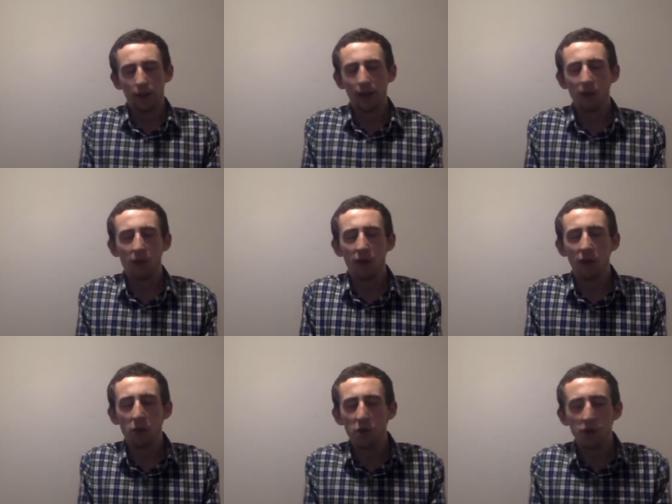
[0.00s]
Heavenly
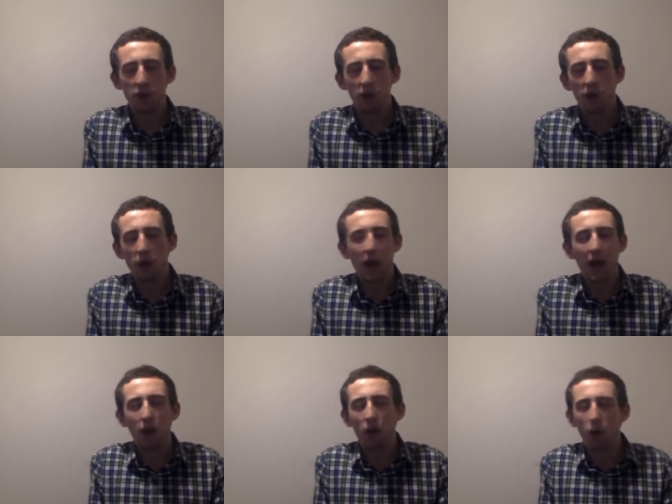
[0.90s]
Father, we do not know
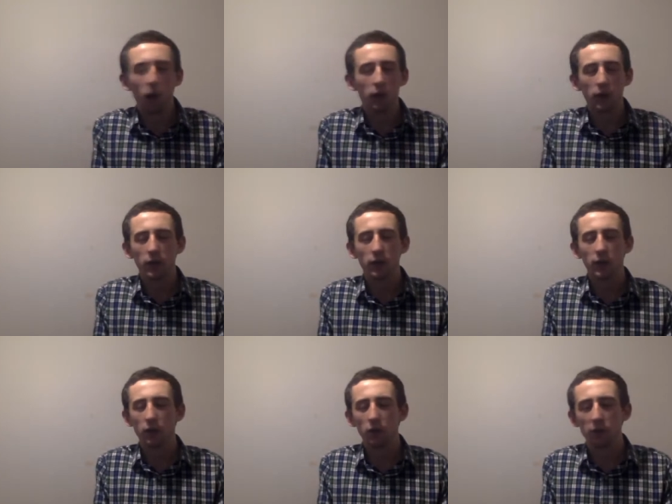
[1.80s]
how long
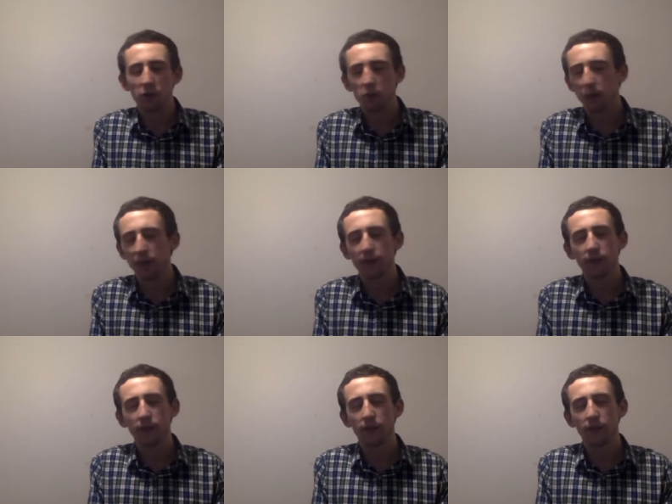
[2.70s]
we must wait.